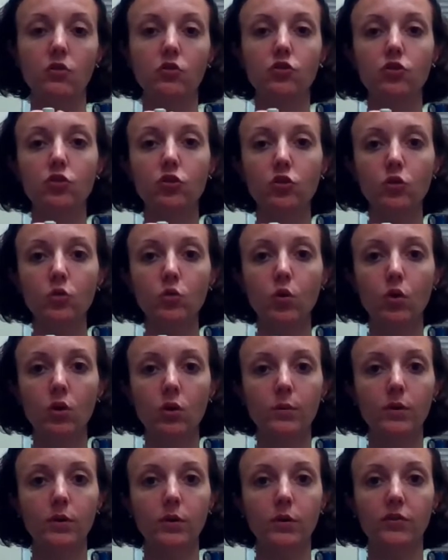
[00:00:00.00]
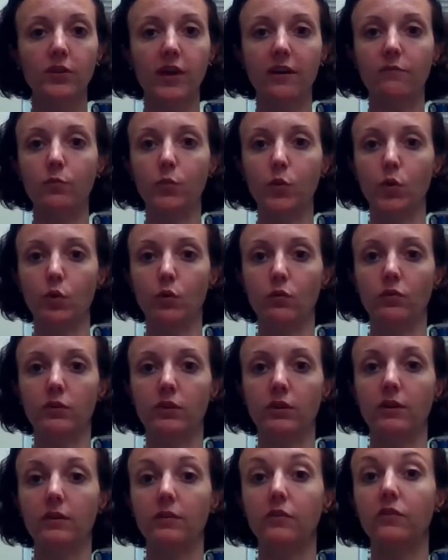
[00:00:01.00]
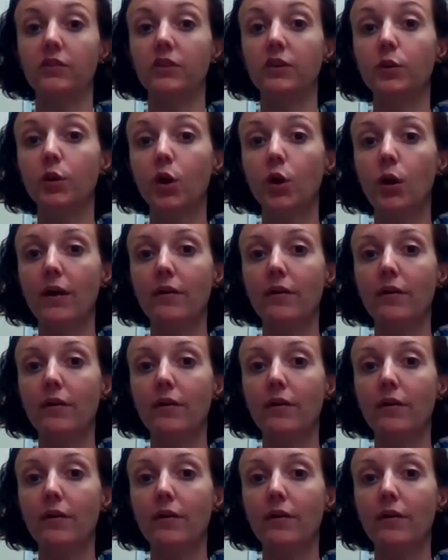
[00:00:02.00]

2 orbitals have moved. 0